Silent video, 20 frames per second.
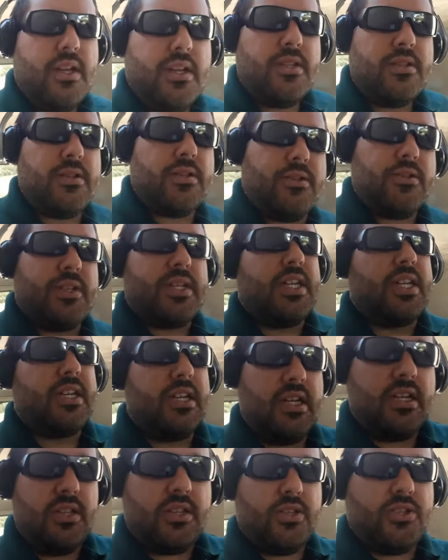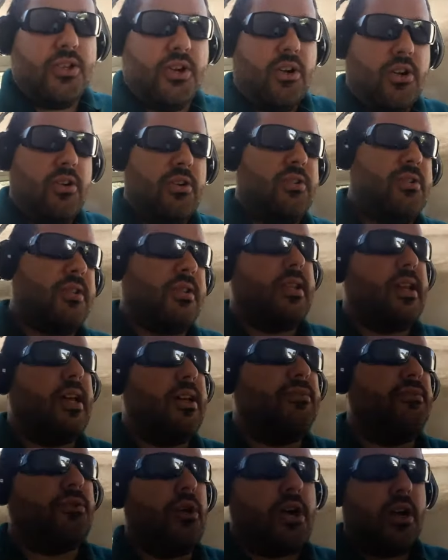So you'll need a jar, a
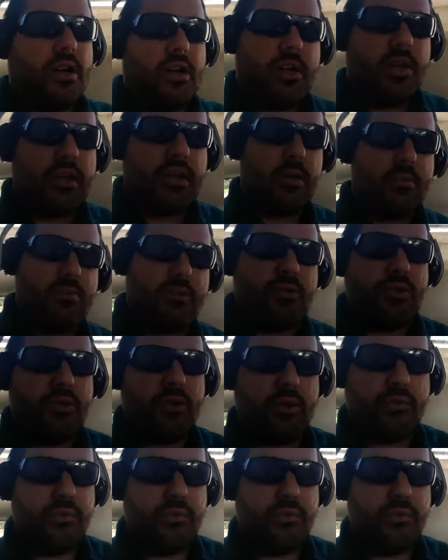live rock, a couple coral